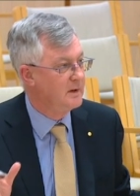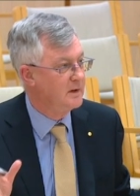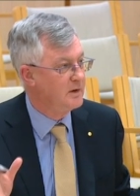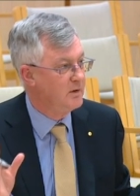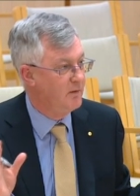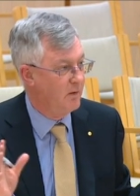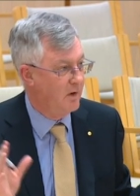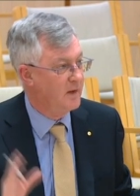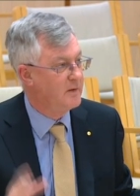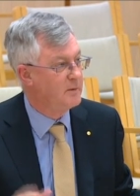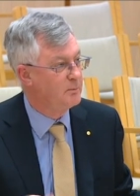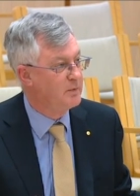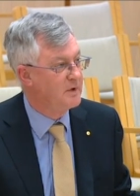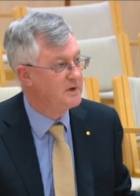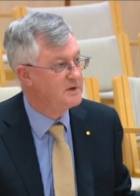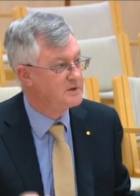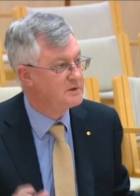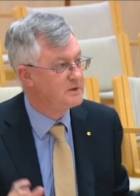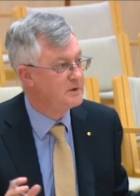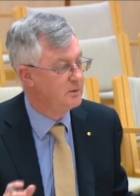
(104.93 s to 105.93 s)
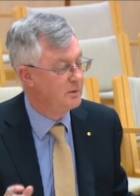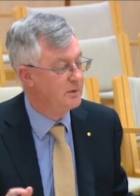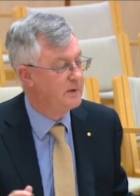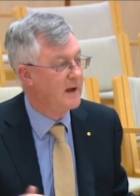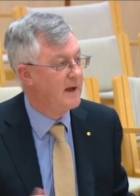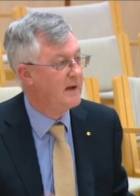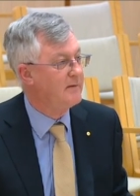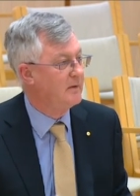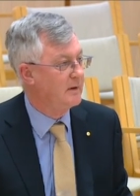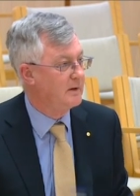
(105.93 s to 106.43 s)
You've either breached it or you
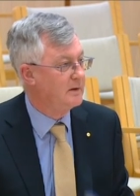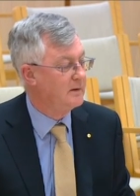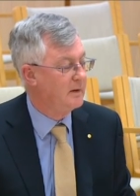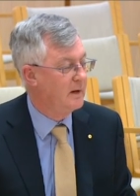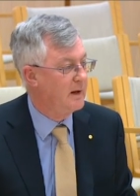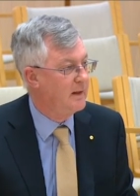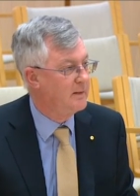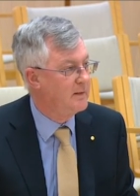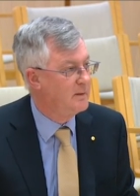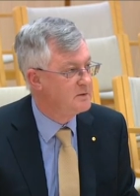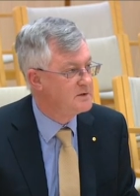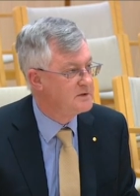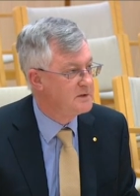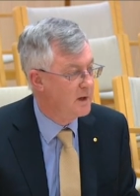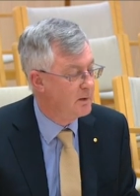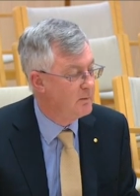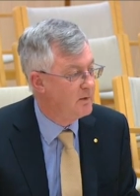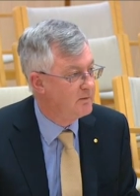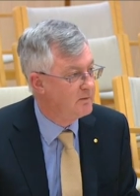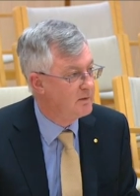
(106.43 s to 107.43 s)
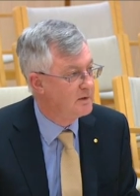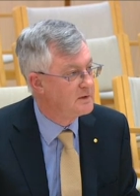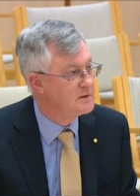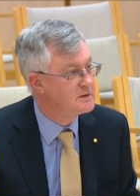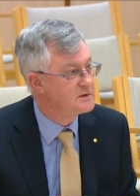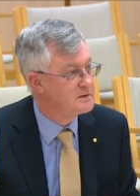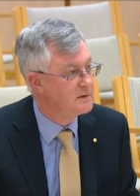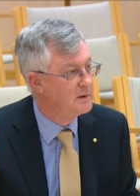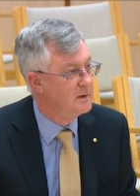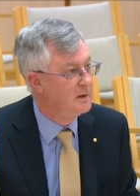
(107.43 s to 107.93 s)
haven't, and there was no
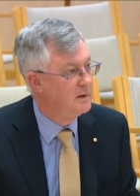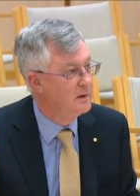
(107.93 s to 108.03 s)
evidence